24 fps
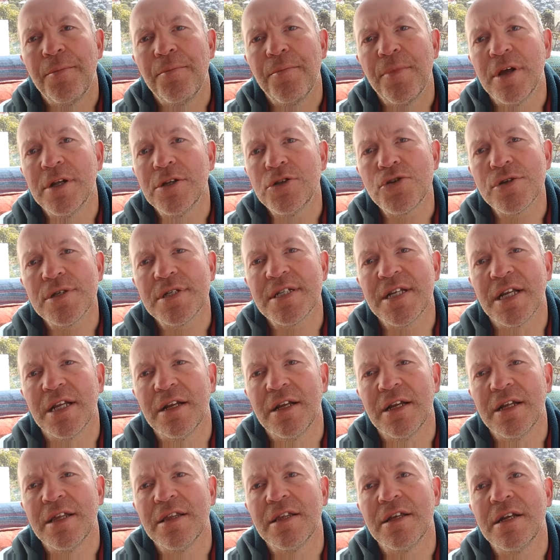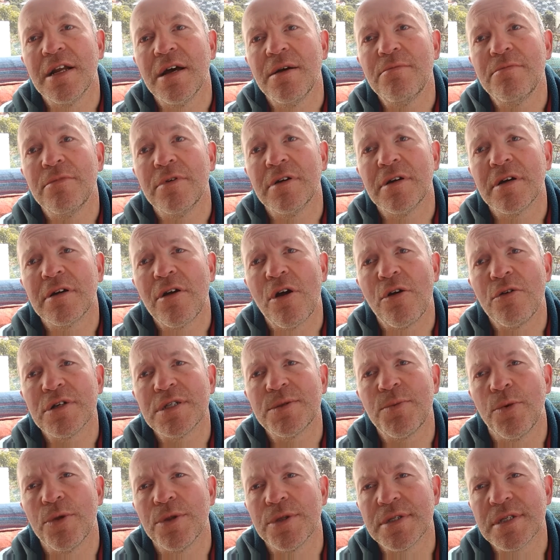Interestingly, the number
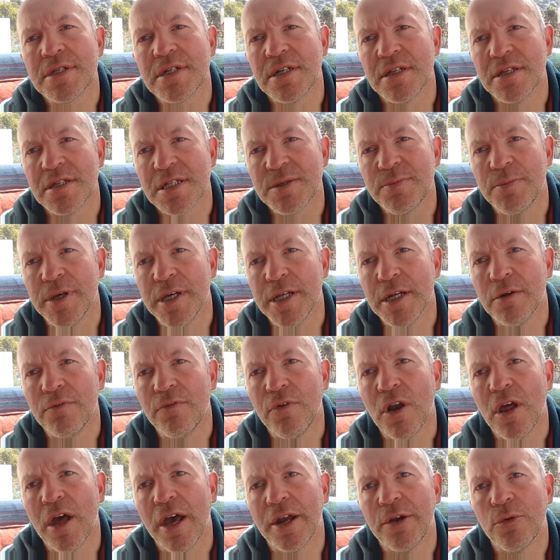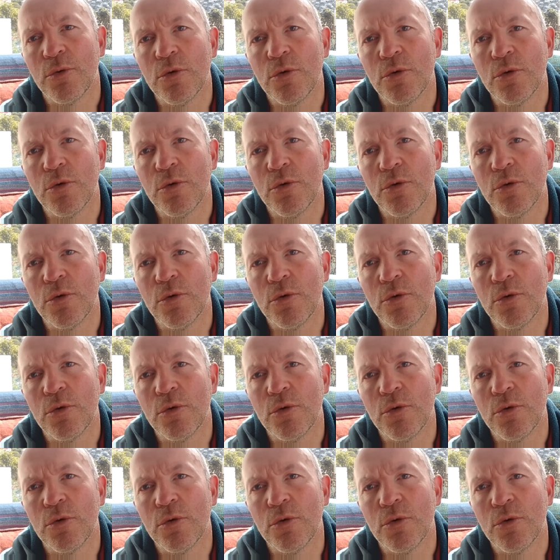corresponds to the speed of light,